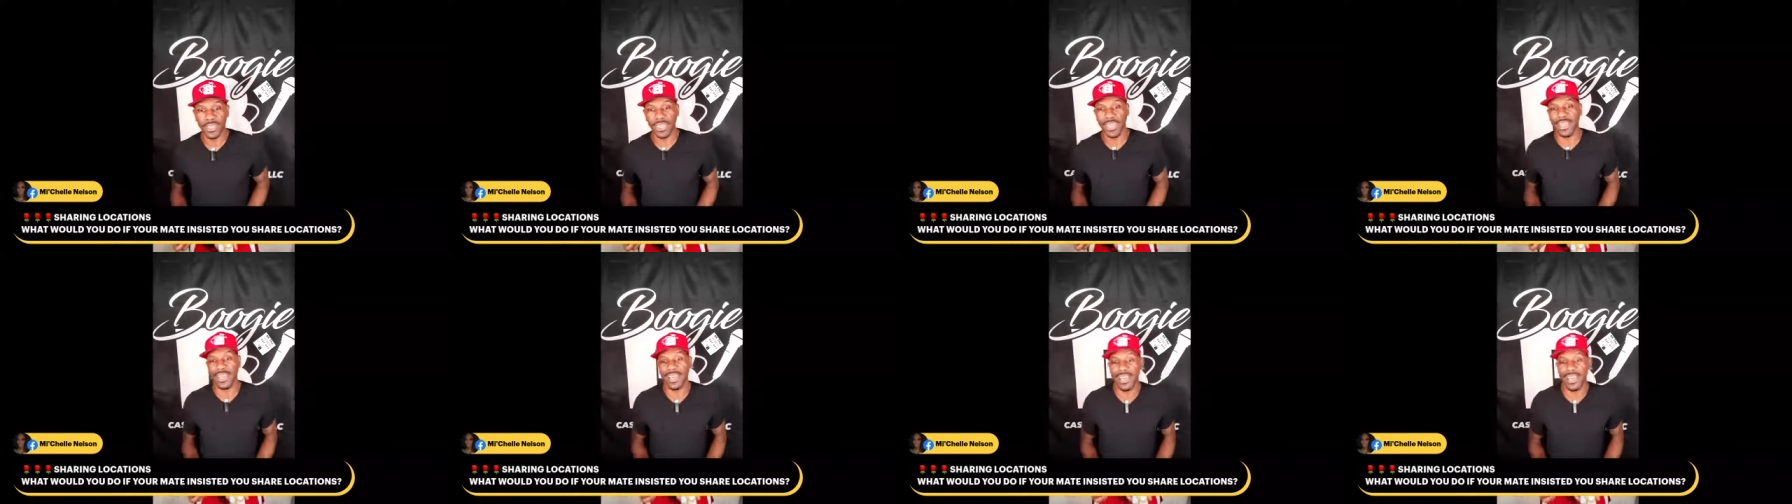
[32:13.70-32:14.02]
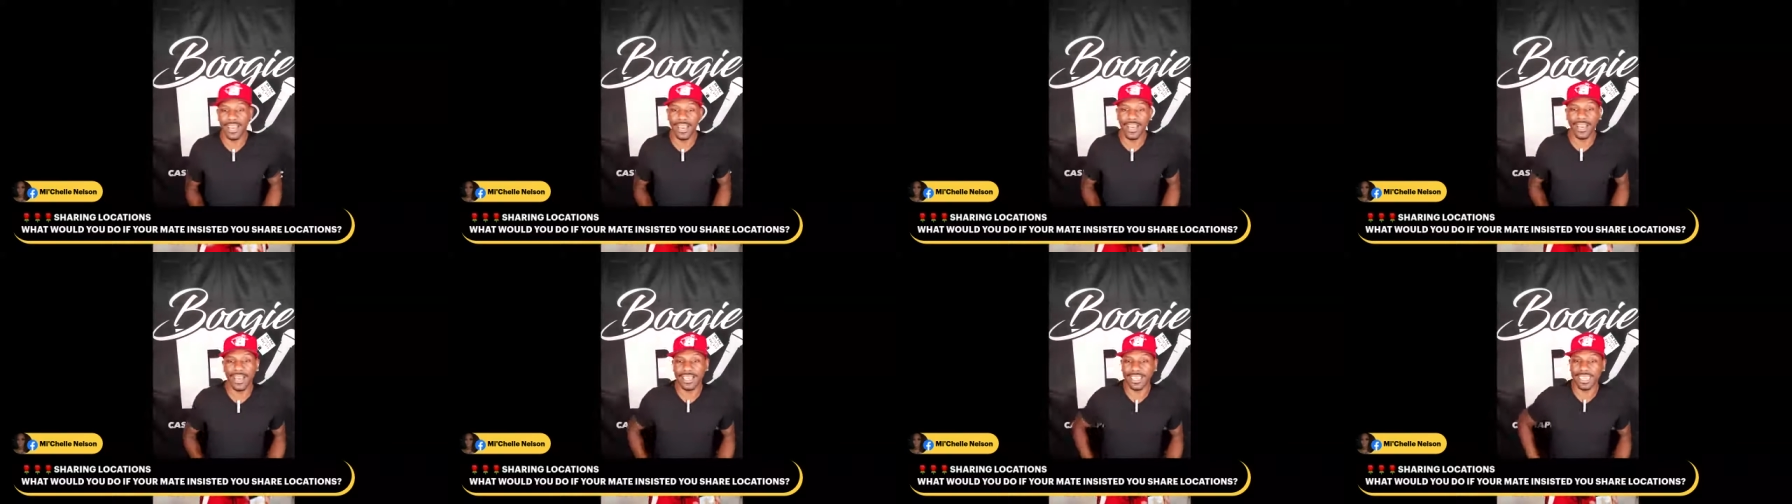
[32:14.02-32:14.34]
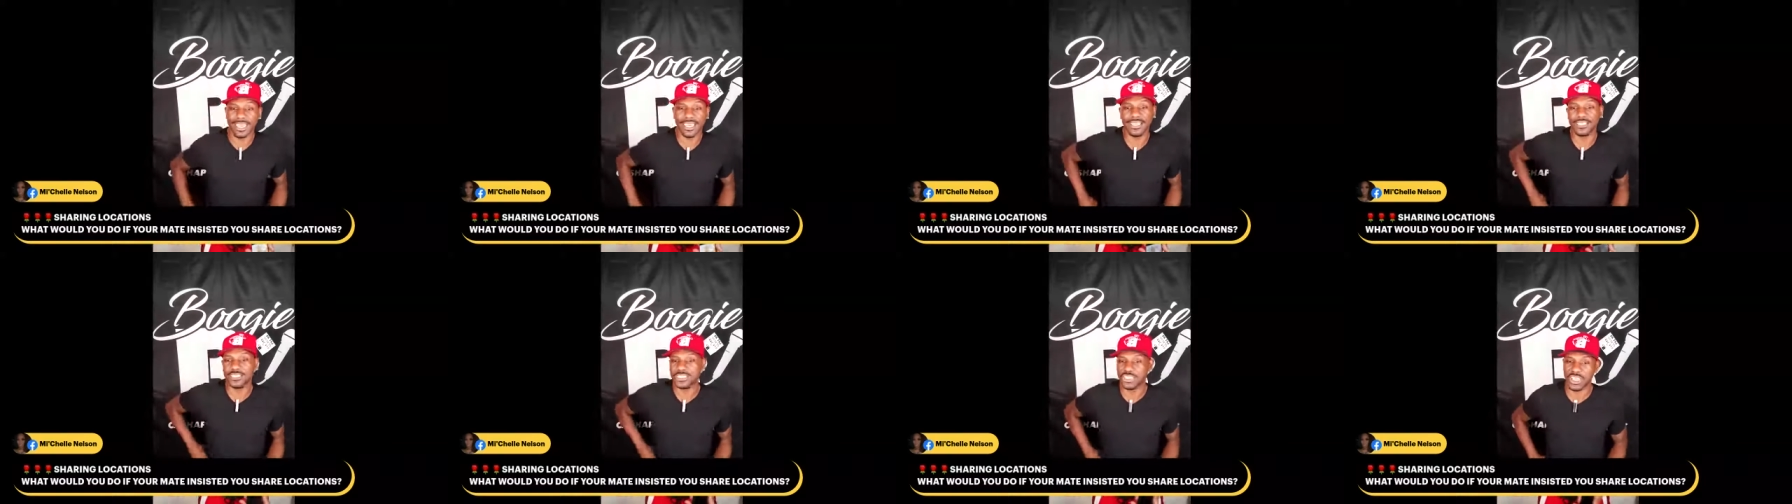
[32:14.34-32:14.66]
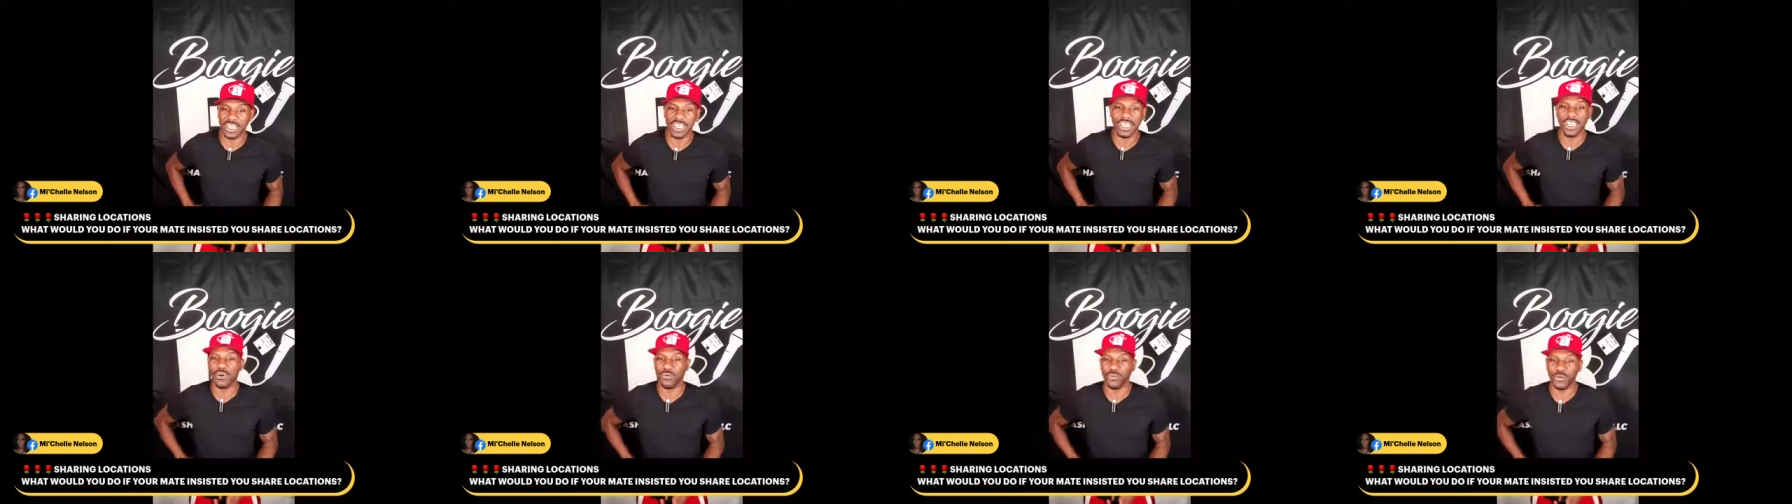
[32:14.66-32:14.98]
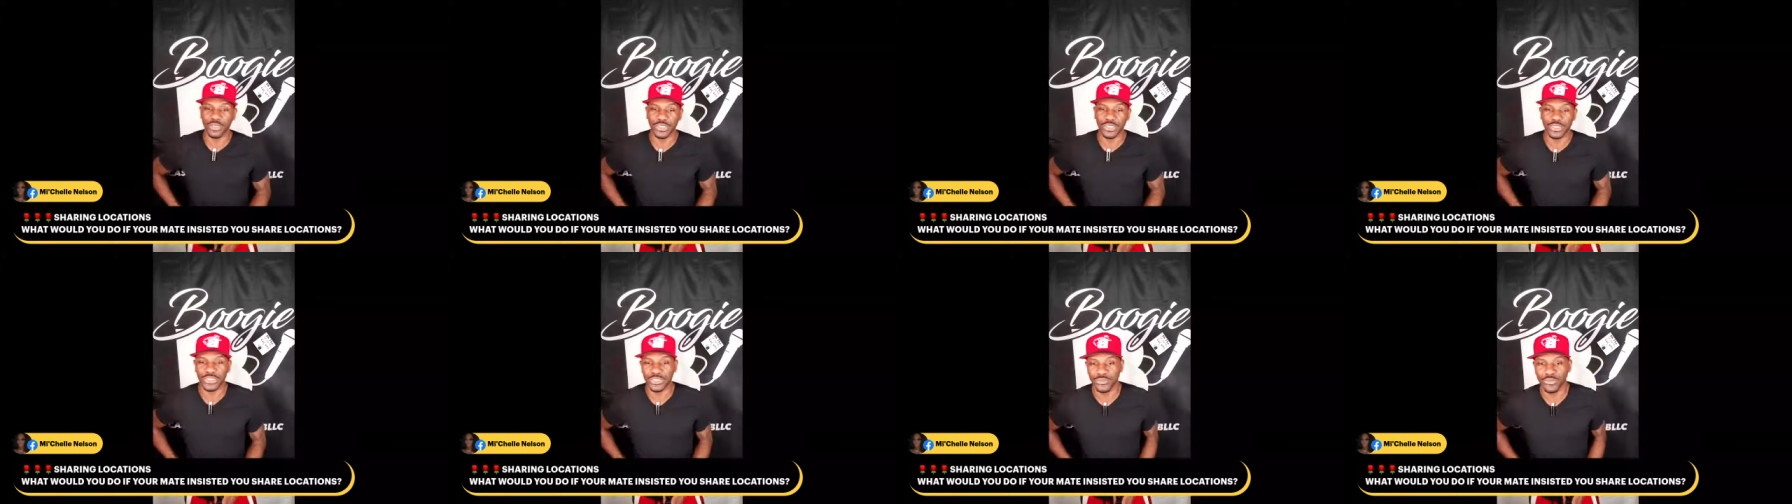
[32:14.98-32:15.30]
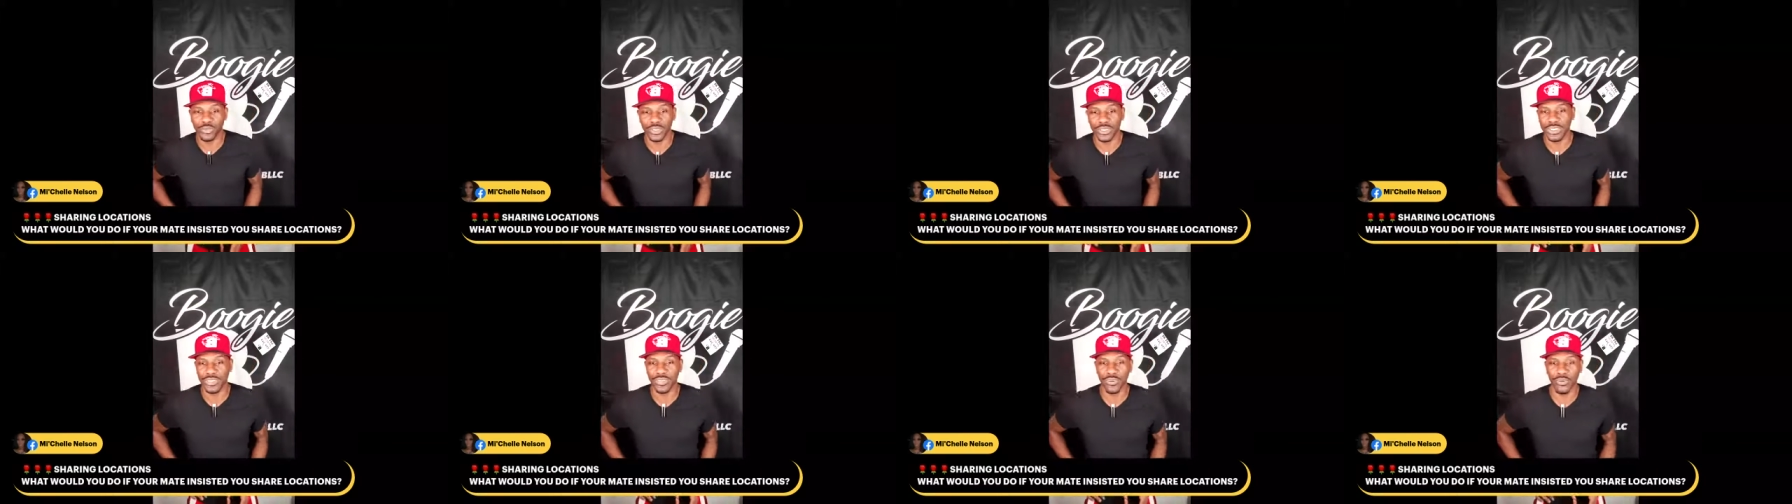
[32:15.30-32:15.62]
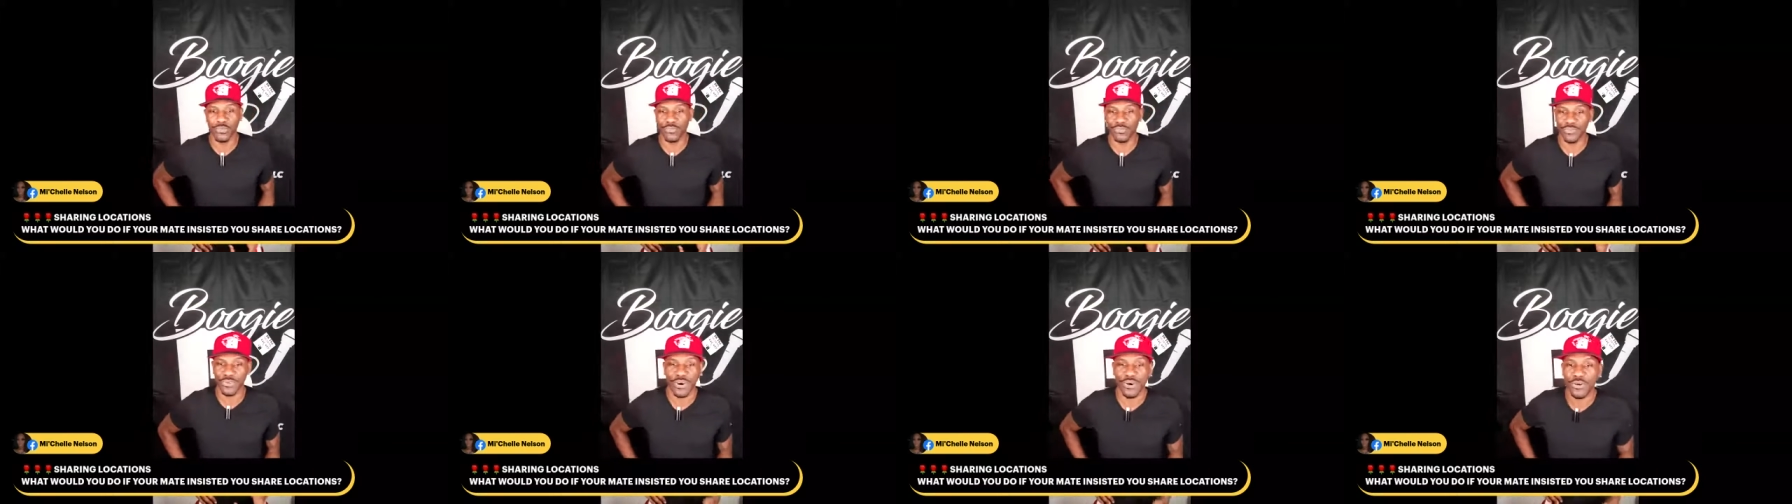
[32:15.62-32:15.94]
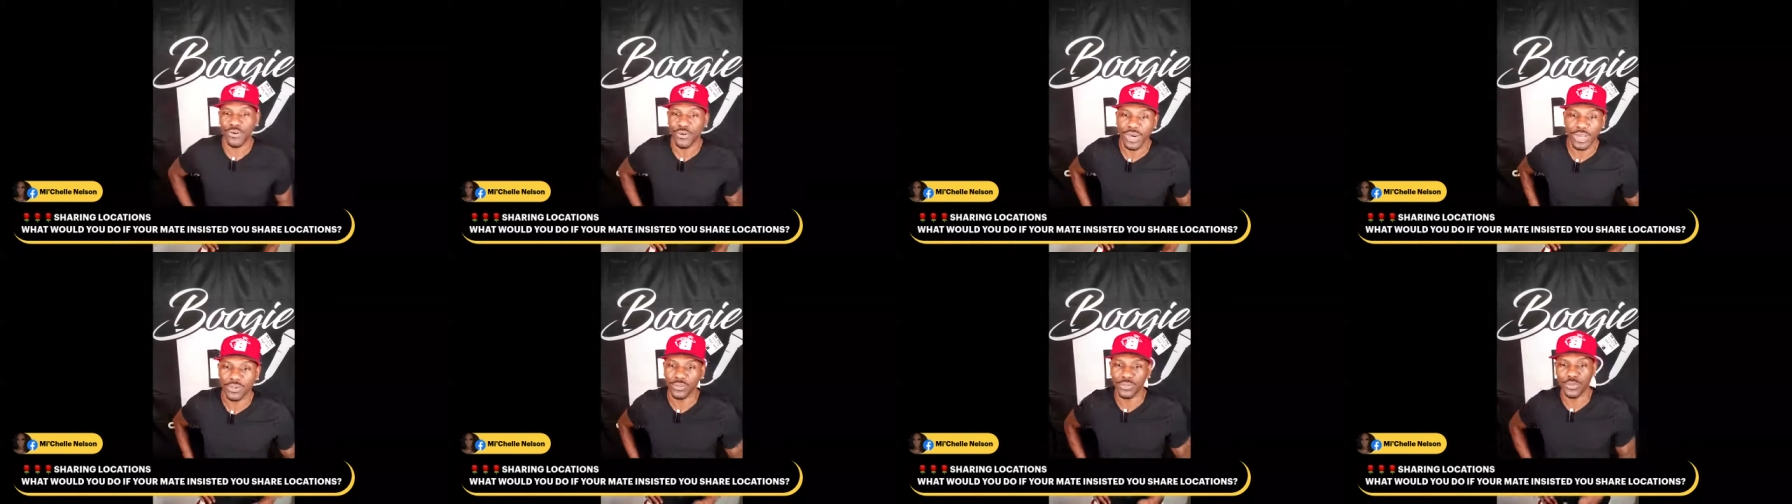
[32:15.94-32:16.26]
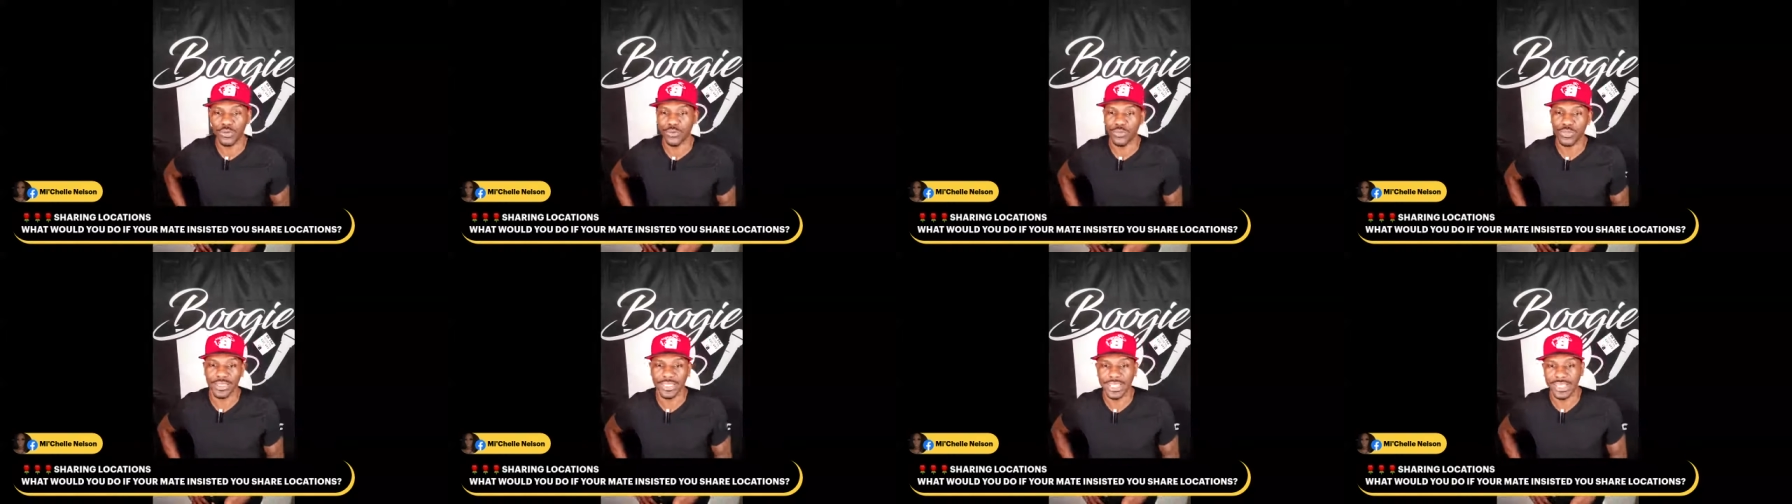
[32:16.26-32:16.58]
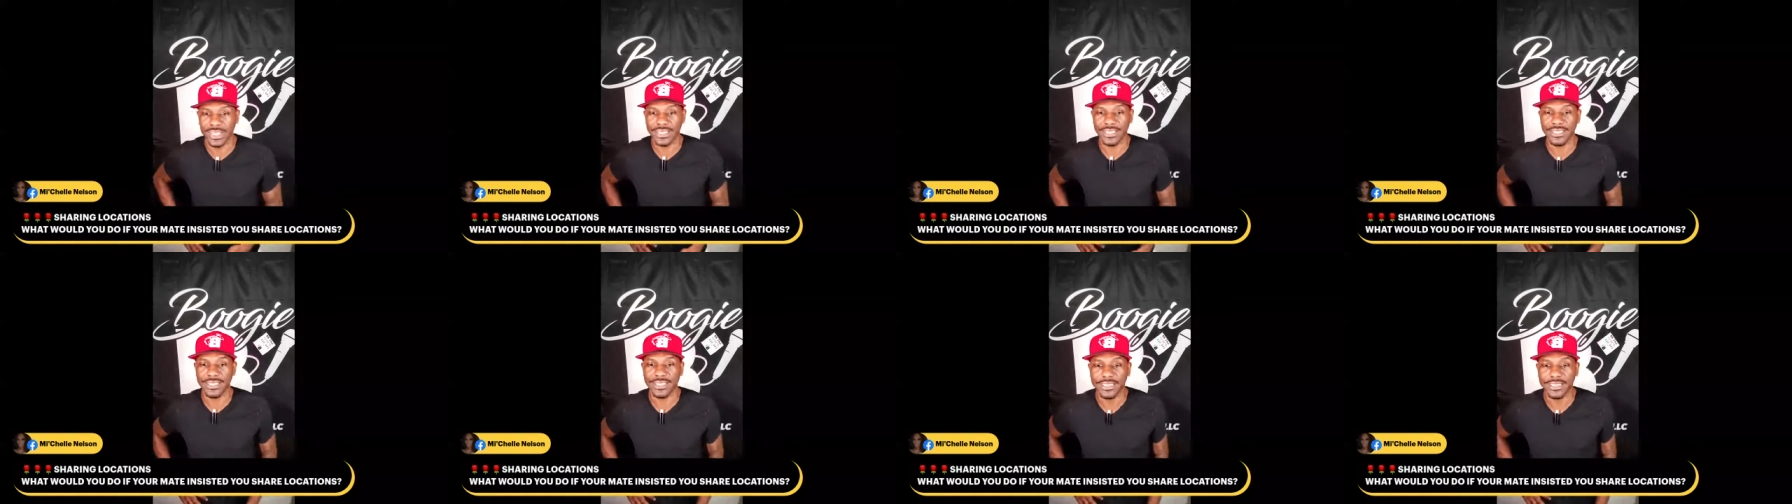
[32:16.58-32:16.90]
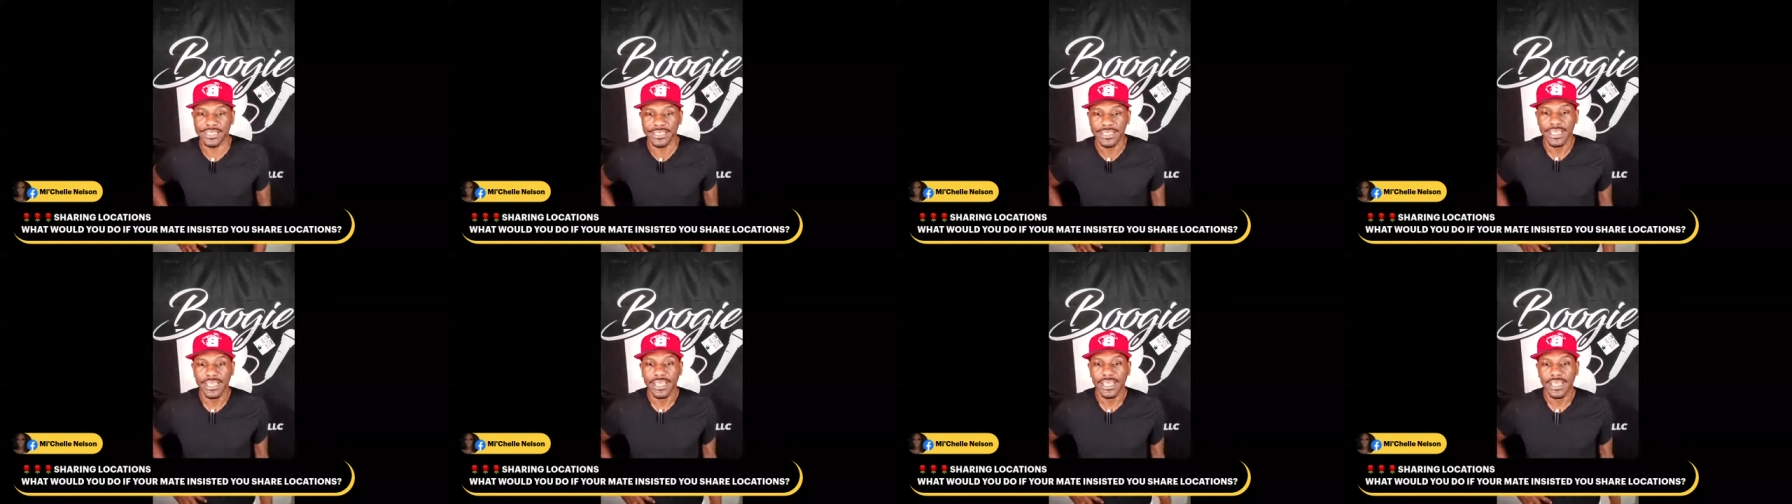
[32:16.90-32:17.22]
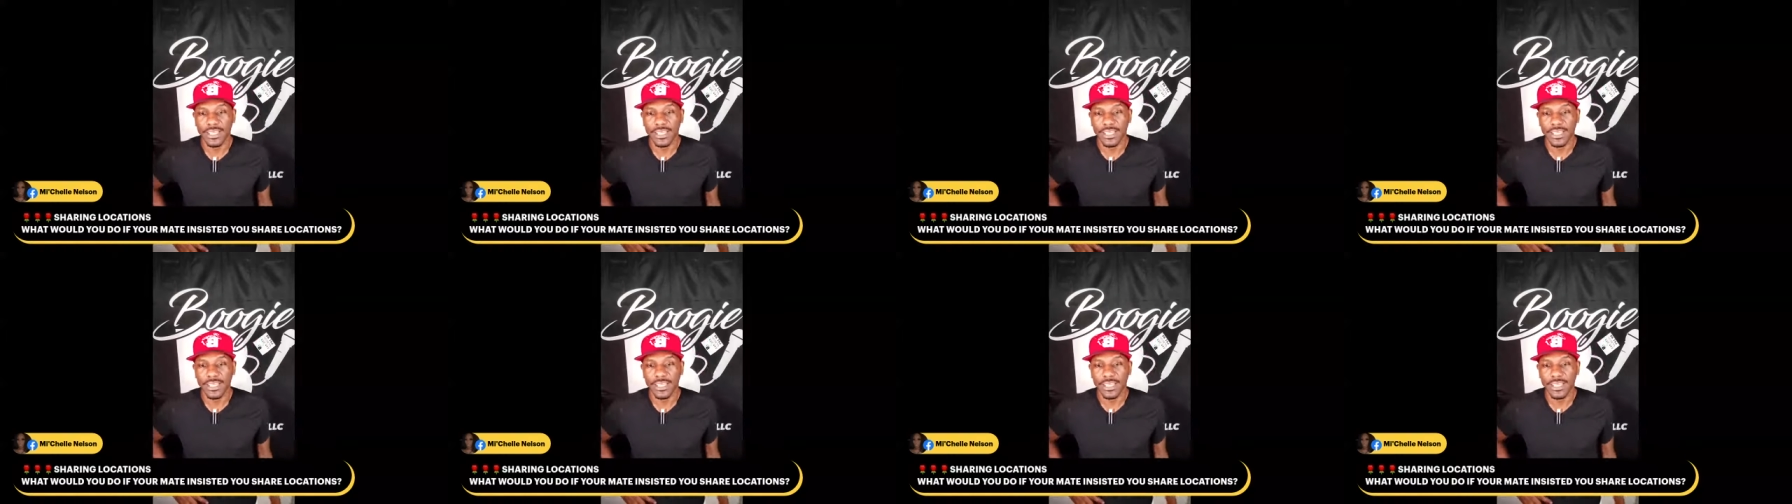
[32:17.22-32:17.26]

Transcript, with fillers: yeah, I can't share it with you with no phone. I don't know what that is.